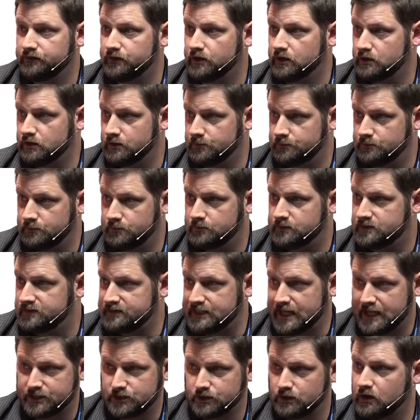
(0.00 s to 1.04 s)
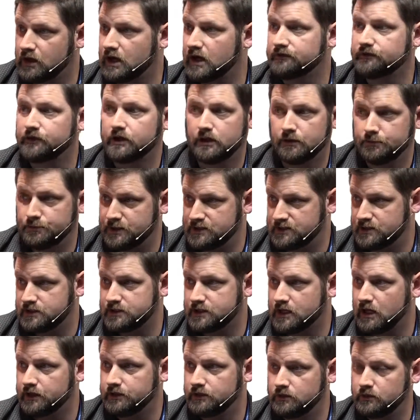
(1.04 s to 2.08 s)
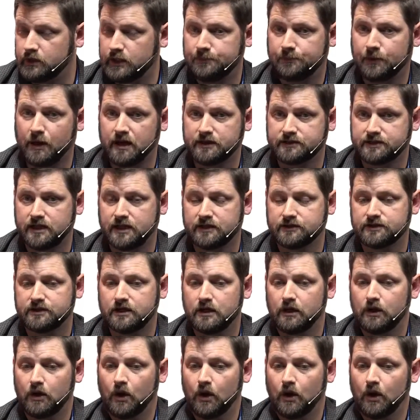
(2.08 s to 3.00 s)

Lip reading: your disaster recovery or business continuity process,